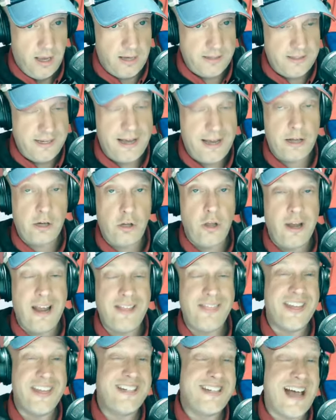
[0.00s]
Uh, taking a
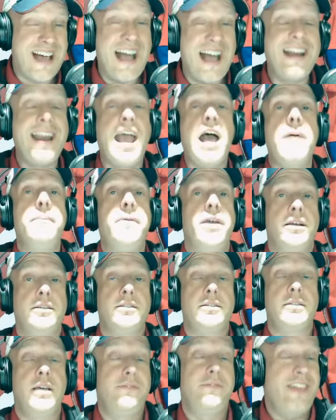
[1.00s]
look at the
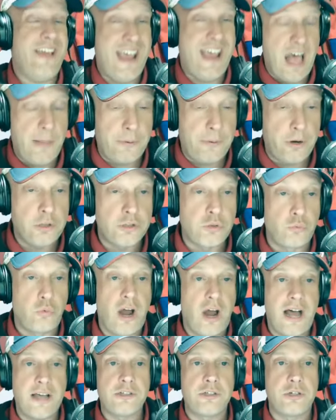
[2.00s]
dynamics of the Capitals
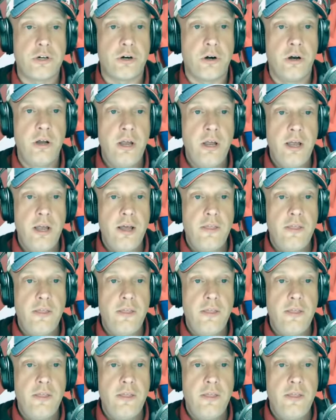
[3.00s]
roster,